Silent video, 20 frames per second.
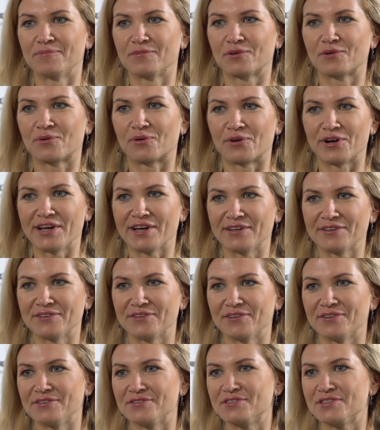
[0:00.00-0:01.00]

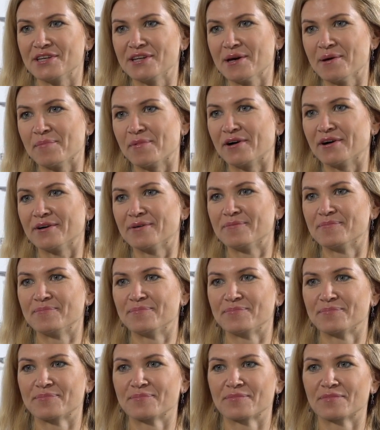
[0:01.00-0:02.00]
Korean cinema,
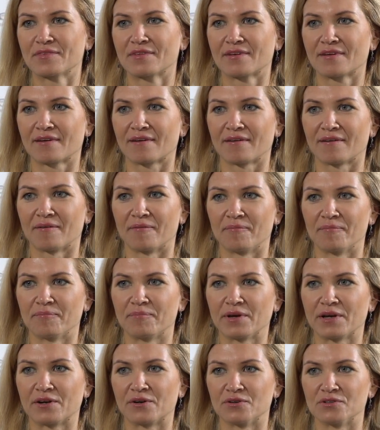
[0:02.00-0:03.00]

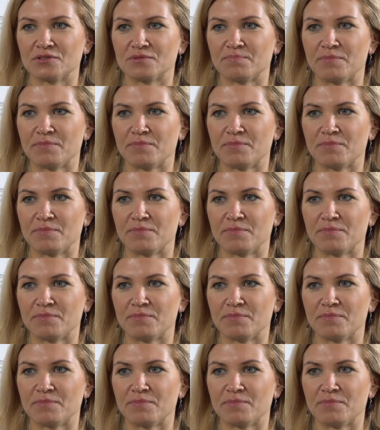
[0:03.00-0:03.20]
because